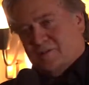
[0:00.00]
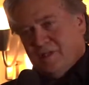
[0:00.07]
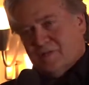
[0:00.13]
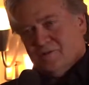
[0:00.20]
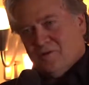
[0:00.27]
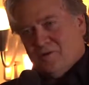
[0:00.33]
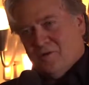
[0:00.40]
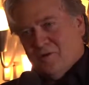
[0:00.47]
when they
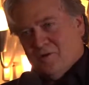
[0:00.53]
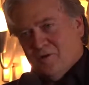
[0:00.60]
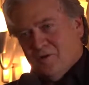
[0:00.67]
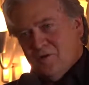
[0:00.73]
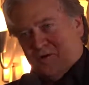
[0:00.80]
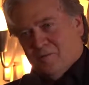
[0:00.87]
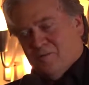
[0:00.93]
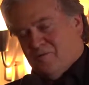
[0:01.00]
start calling you a
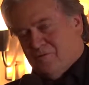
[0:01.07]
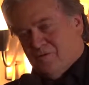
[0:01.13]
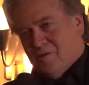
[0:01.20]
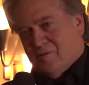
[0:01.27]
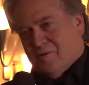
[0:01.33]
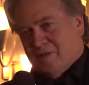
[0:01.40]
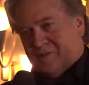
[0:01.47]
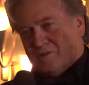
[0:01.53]
homophobe,
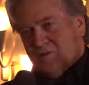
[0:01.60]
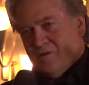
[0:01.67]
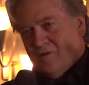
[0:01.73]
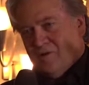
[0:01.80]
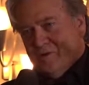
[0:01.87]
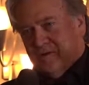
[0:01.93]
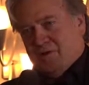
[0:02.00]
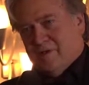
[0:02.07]
when they start
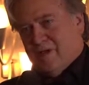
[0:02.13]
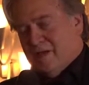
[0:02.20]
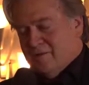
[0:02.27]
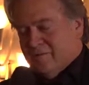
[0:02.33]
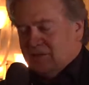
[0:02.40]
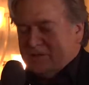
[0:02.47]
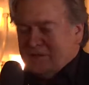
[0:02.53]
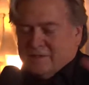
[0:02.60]
calling you a
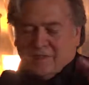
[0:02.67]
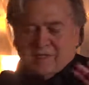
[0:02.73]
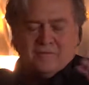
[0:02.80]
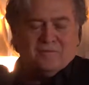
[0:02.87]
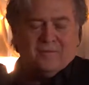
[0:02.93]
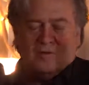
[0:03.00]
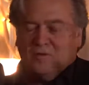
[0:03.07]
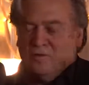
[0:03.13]
nativist, a
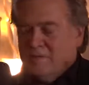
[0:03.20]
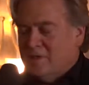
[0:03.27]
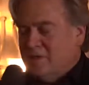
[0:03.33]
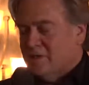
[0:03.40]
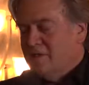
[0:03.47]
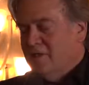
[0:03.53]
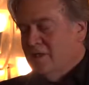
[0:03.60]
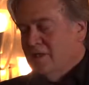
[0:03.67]
xenophobe,
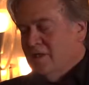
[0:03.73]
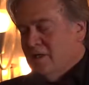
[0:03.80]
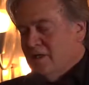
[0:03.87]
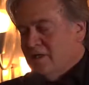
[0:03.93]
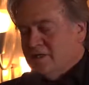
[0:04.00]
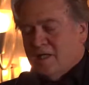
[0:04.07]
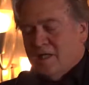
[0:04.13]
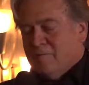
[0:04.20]
a
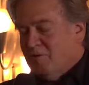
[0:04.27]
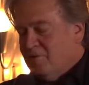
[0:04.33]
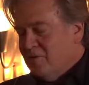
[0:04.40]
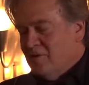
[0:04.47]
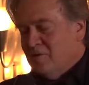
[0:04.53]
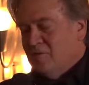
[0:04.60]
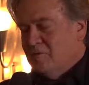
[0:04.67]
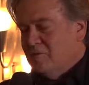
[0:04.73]

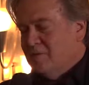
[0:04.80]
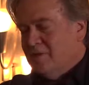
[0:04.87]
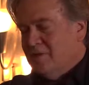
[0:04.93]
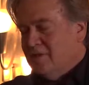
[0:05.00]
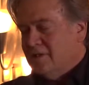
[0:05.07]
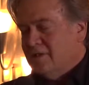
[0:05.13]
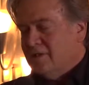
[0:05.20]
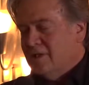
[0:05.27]
Islamophobe,
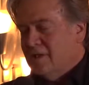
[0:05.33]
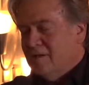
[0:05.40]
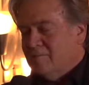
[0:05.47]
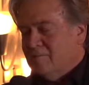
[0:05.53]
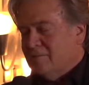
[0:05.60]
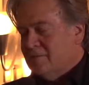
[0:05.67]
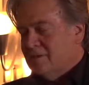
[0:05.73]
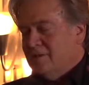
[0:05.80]

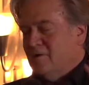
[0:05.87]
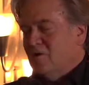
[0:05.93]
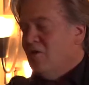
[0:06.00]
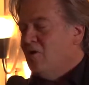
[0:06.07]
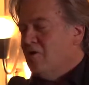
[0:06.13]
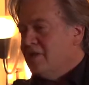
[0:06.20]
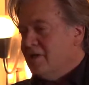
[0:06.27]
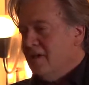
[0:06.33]

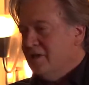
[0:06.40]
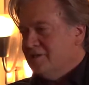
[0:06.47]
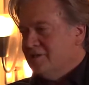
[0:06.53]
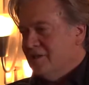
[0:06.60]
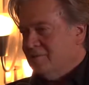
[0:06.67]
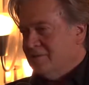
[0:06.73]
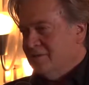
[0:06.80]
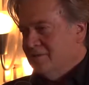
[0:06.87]
all the
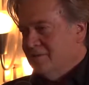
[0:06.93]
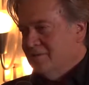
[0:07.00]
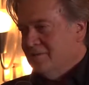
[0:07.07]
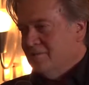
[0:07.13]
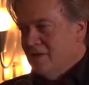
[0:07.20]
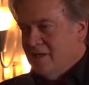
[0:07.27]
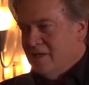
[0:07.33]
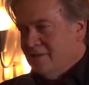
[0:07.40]
concepts,
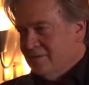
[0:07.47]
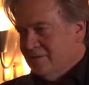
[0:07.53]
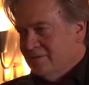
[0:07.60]
right?